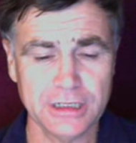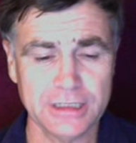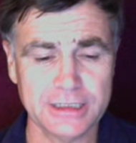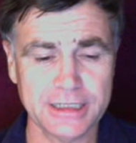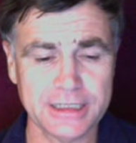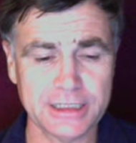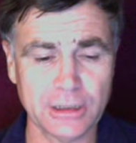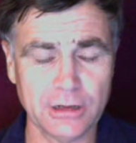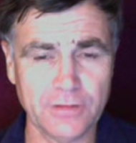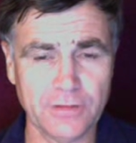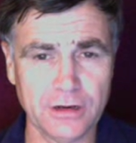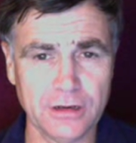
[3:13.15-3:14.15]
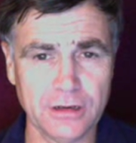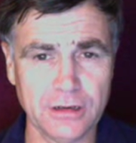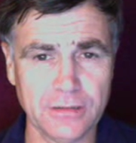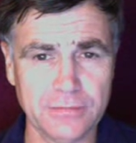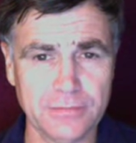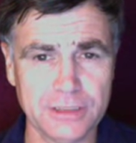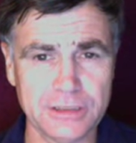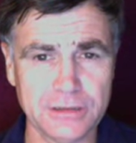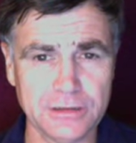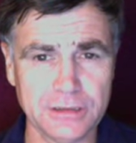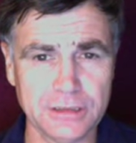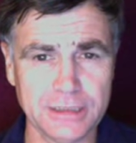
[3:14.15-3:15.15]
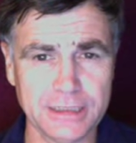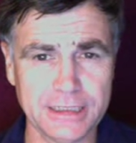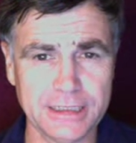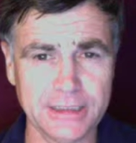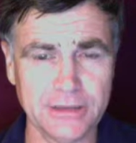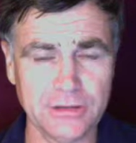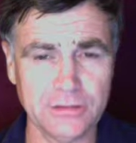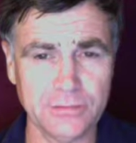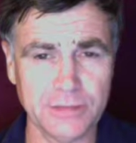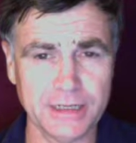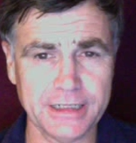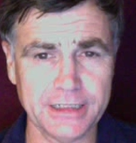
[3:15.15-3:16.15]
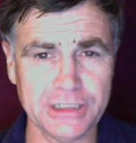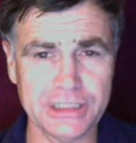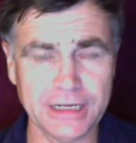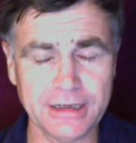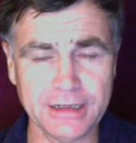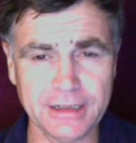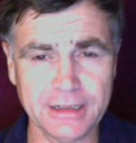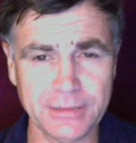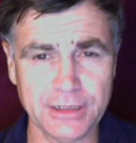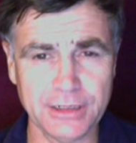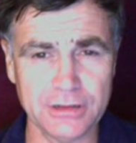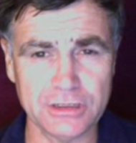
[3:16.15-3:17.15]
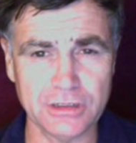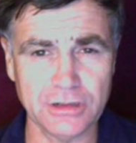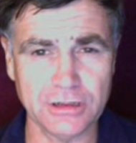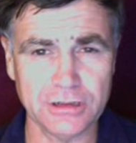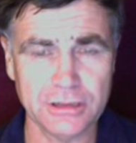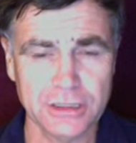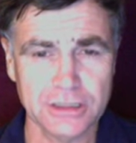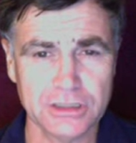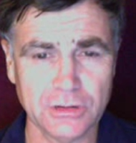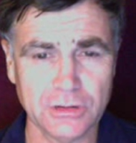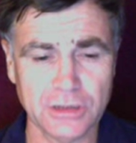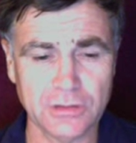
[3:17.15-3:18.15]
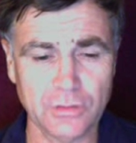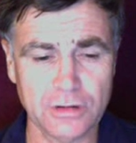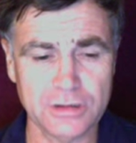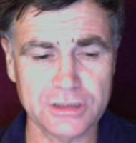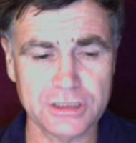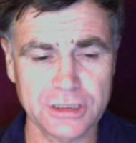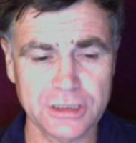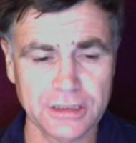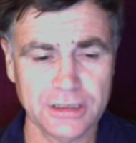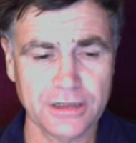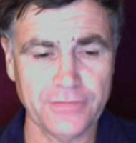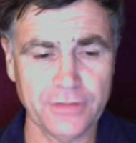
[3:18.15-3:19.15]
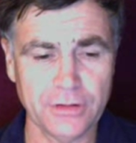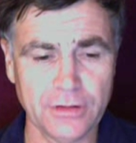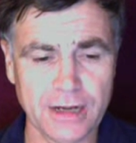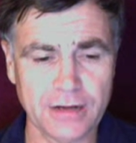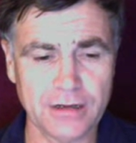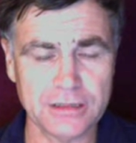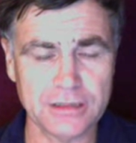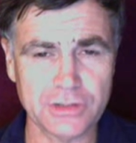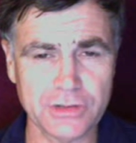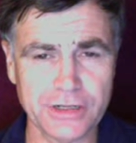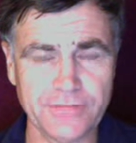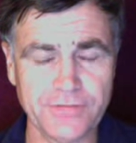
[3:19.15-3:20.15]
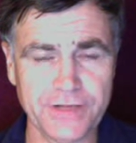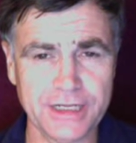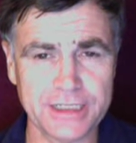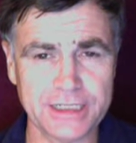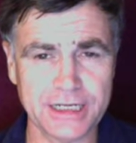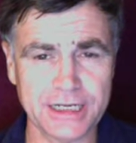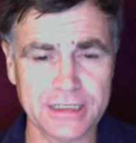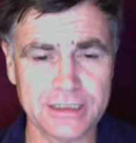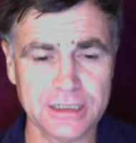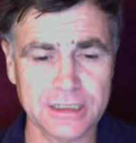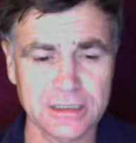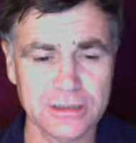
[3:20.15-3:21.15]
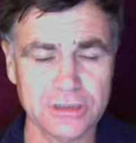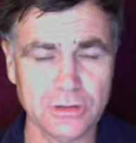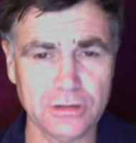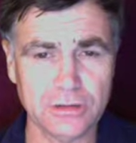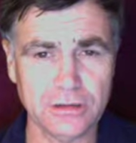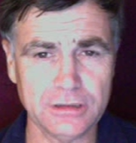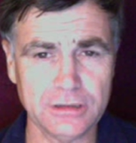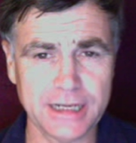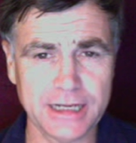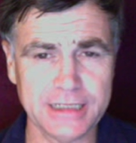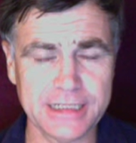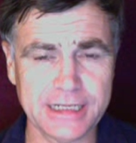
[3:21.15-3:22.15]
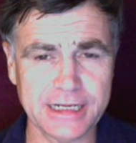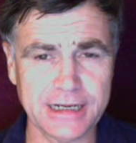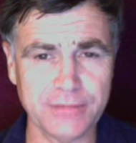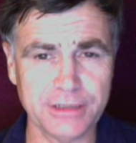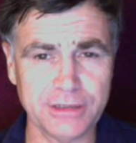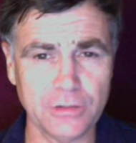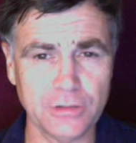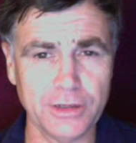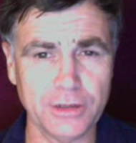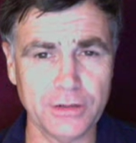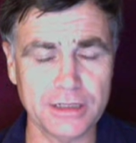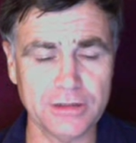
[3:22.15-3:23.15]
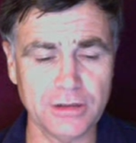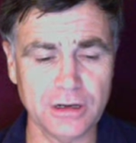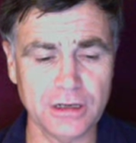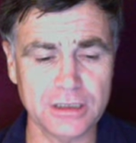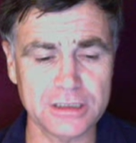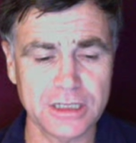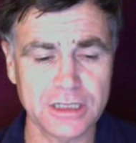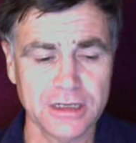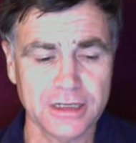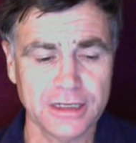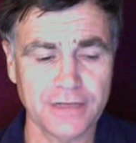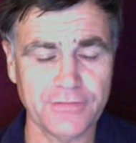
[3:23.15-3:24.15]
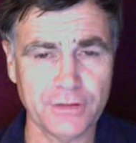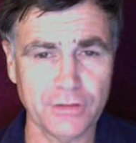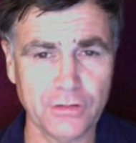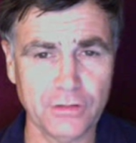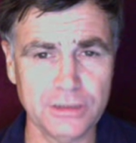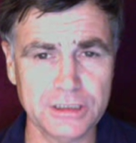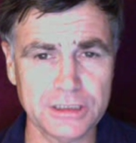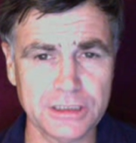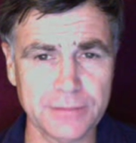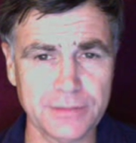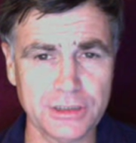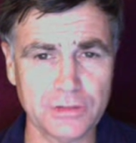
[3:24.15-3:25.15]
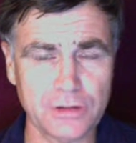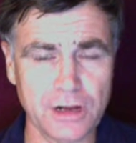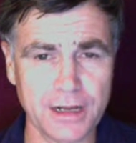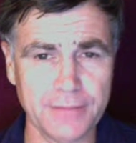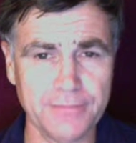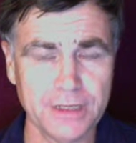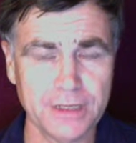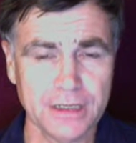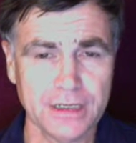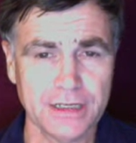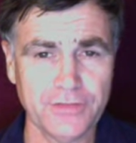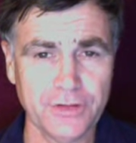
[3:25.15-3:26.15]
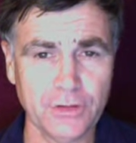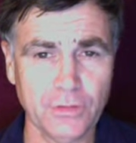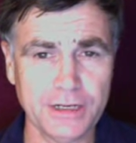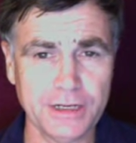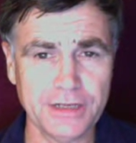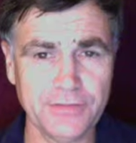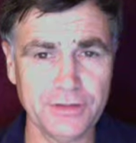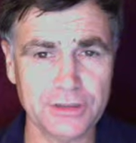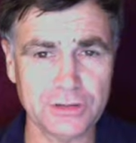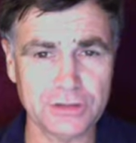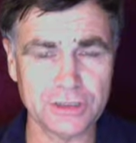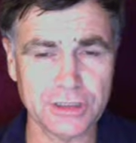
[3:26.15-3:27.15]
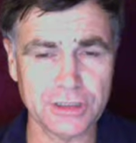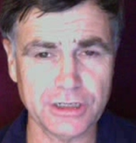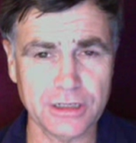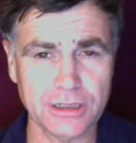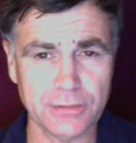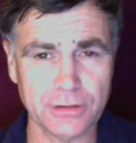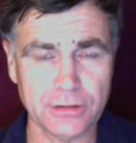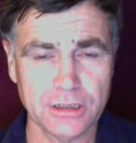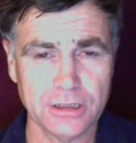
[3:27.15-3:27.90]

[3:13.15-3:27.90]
takes care of our mentally ill by jailing them in Arizona. So in other words, if you're out on the street, Phoenix has so-called anti-camping, loitering laws. If you're homeless, it can be a crime. If you don't want to give your social security number